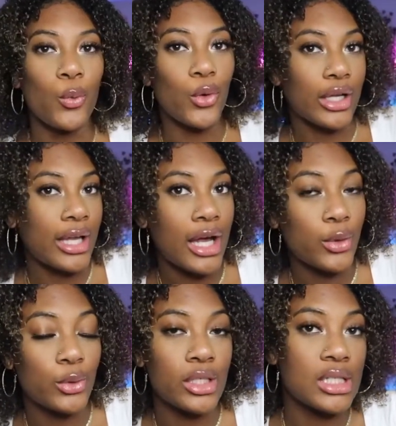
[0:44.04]
working
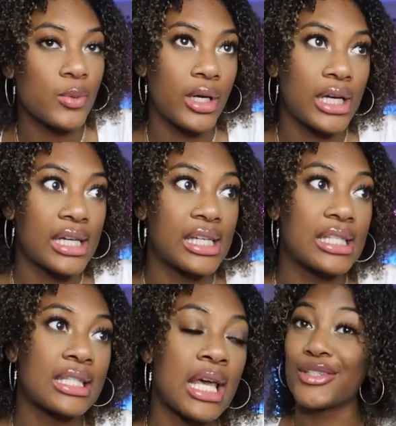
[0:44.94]
at Hooters
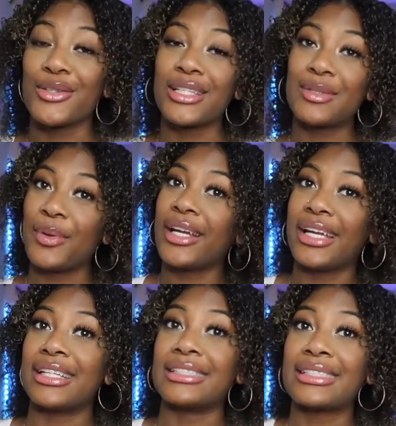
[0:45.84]
was personal
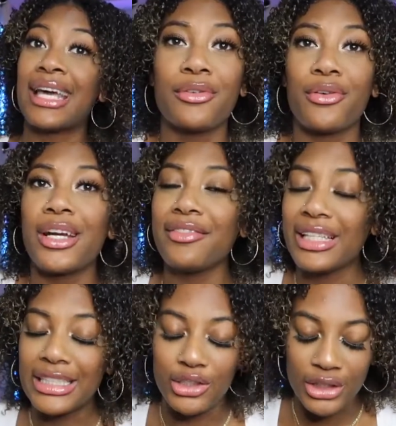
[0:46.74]
experience. Before I even
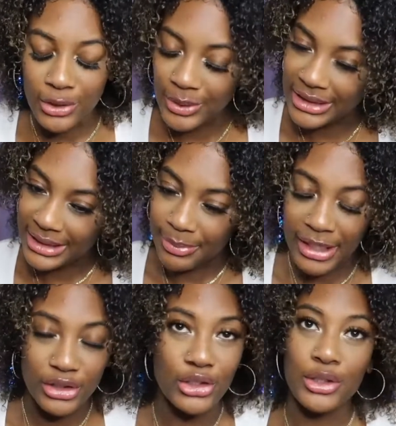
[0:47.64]
get too deep
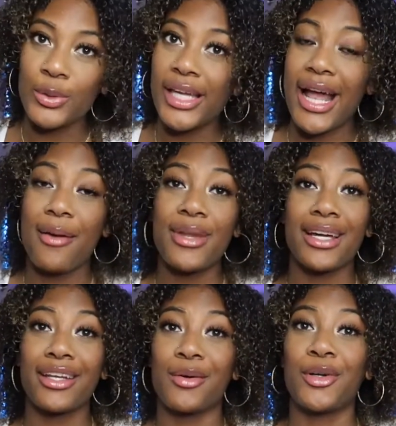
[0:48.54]
into it, I'm not
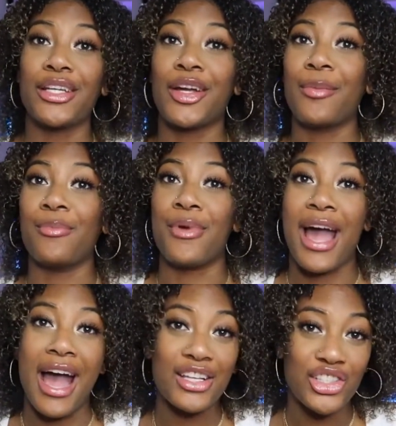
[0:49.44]
going to come on here and
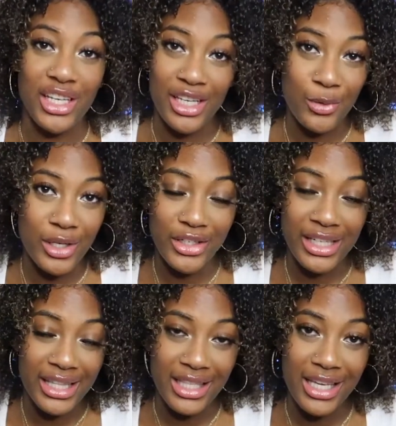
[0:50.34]
bash anyone or
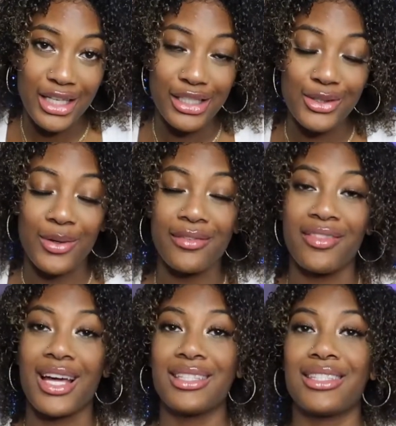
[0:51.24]
anything. So if
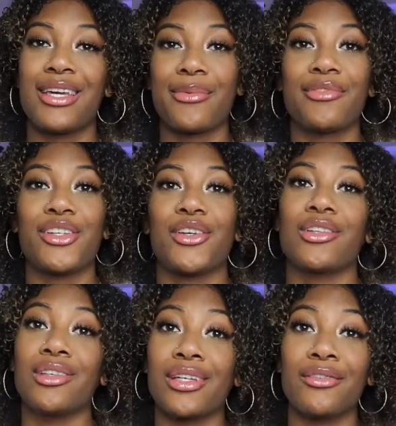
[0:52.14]
that's the type of video you're
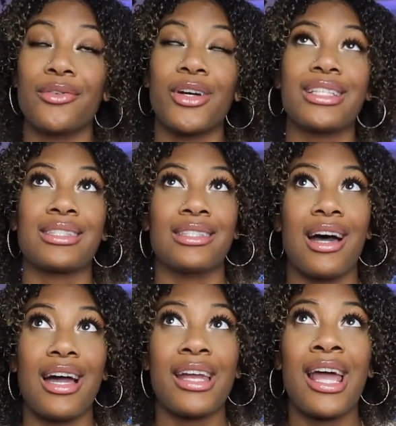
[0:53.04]
looking for, it's
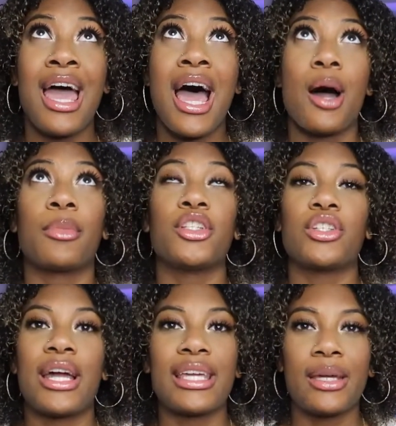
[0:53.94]
not. I'm going to
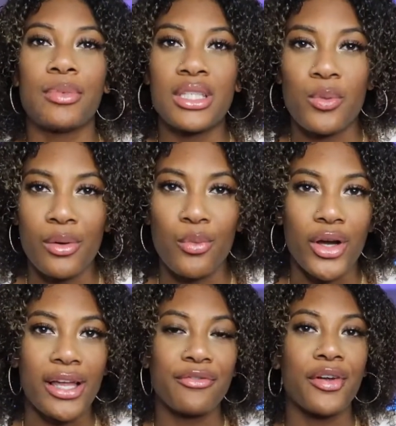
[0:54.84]
try and keep this one
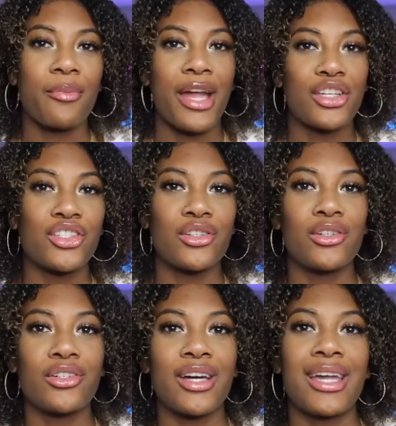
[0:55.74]
more
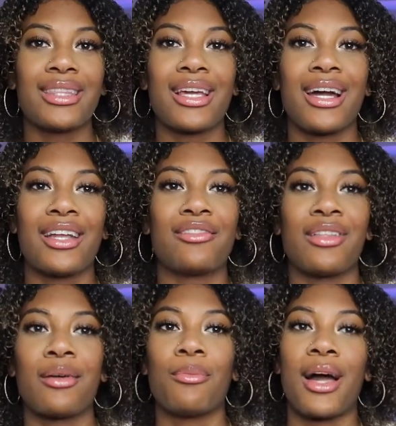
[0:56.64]
informational and like kind of
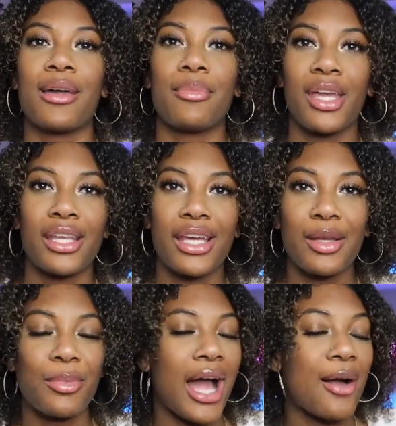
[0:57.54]
like my
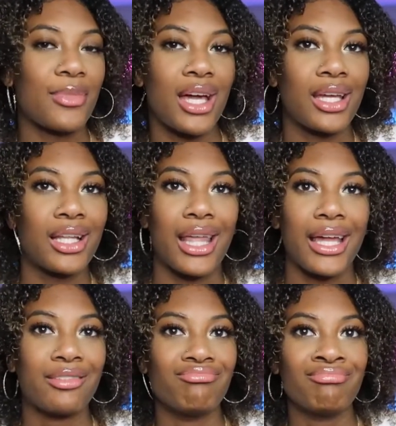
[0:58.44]
opinion, but I'm not going to like